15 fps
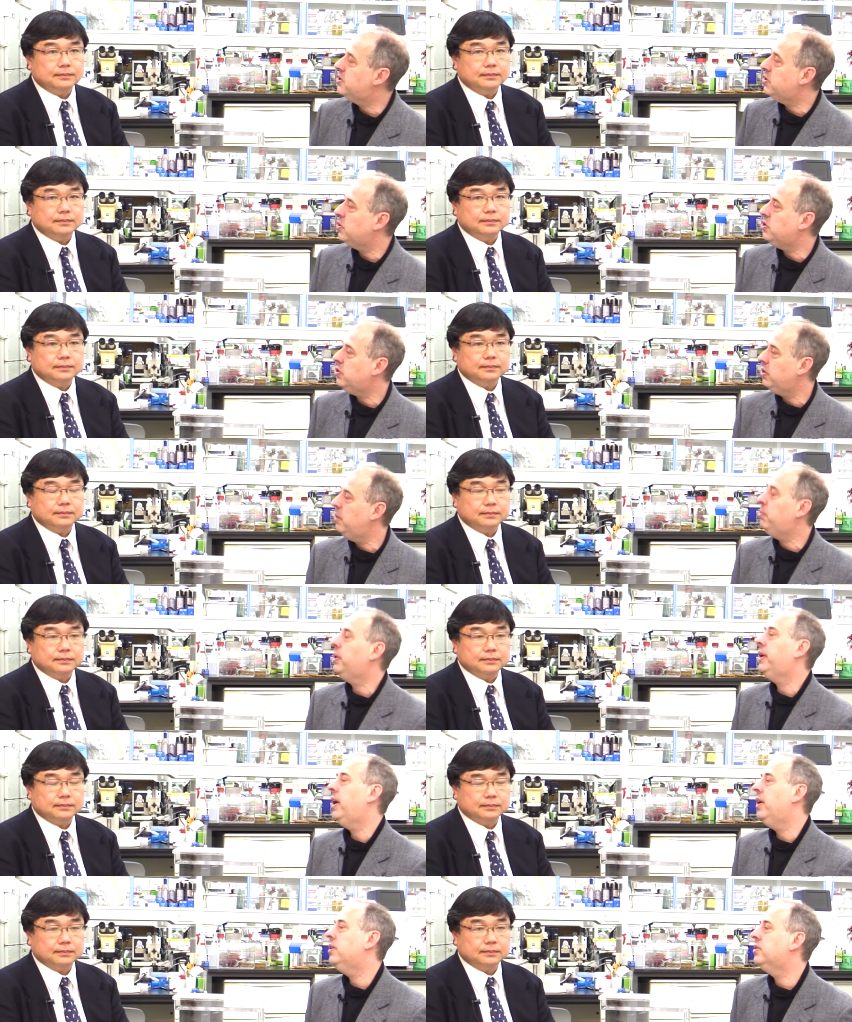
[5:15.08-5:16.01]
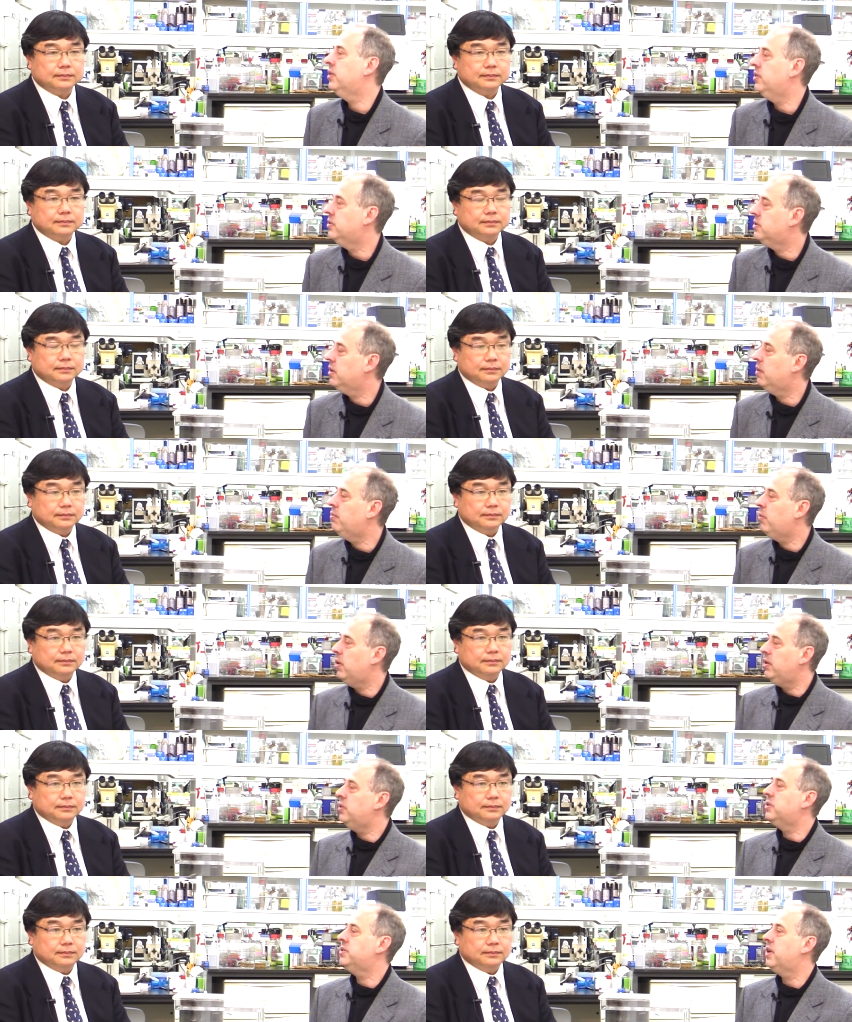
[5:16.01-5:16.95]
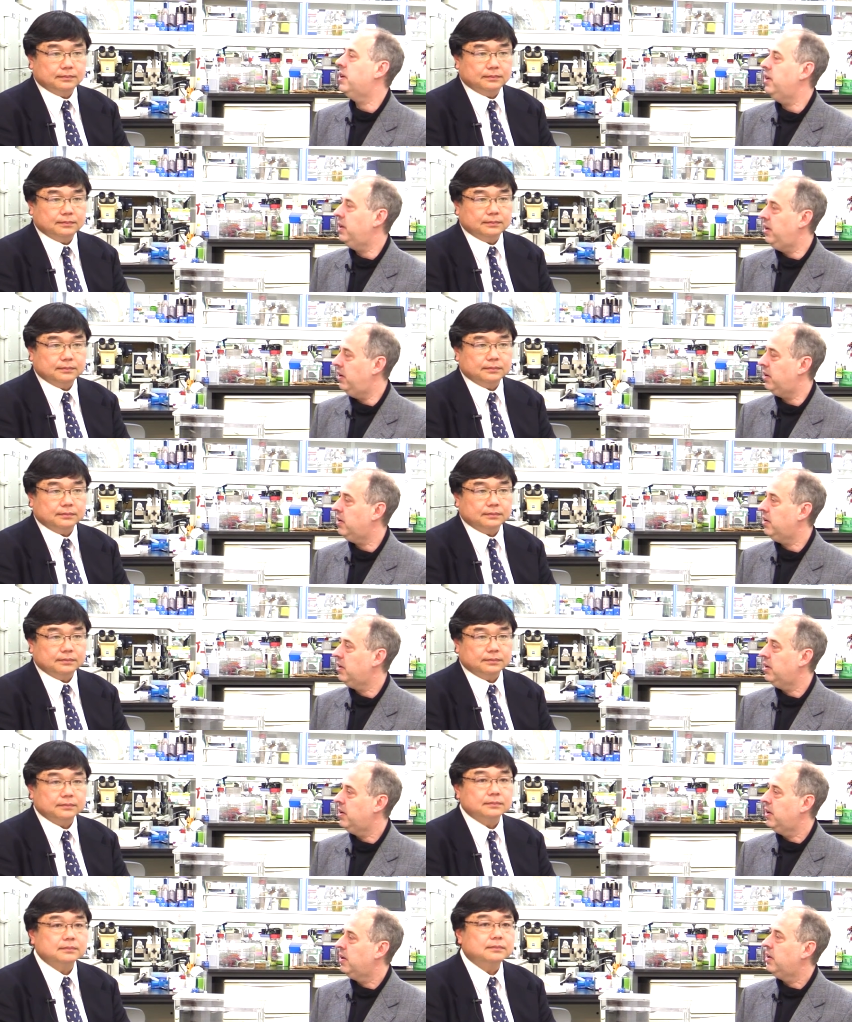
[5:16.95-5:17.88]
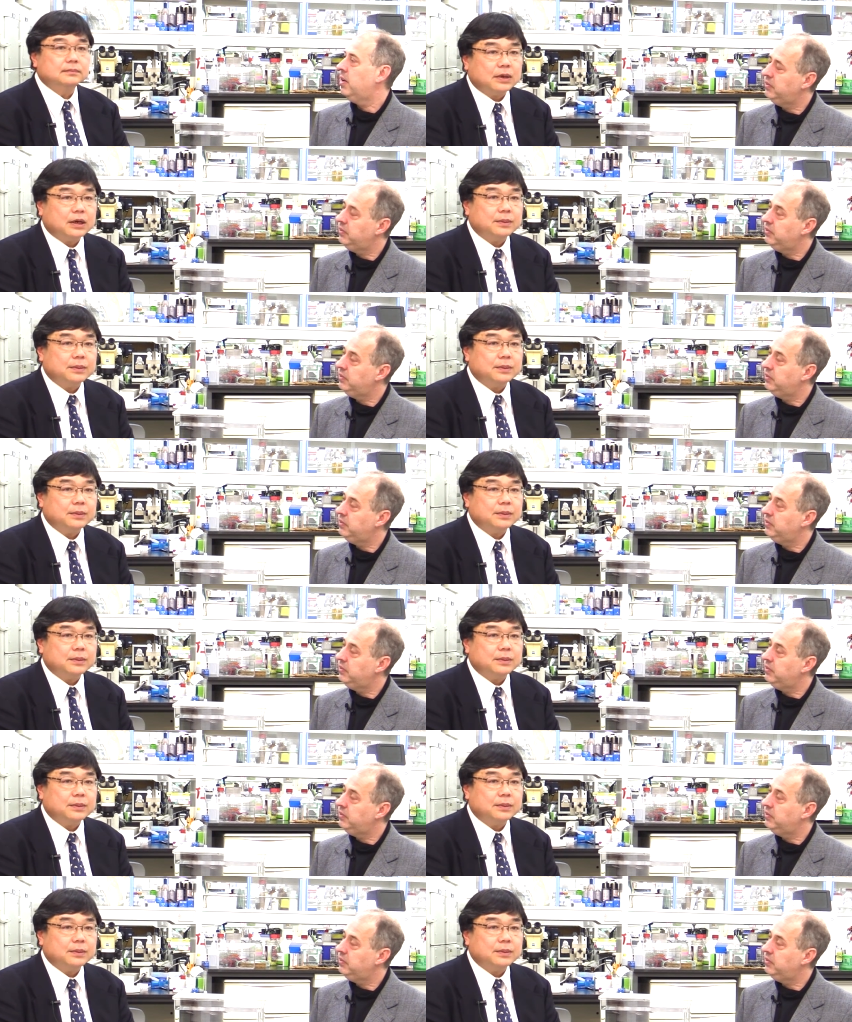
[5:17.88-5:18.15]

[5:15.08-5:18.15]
Speaker 1: social implications of what you're studying here? Mm.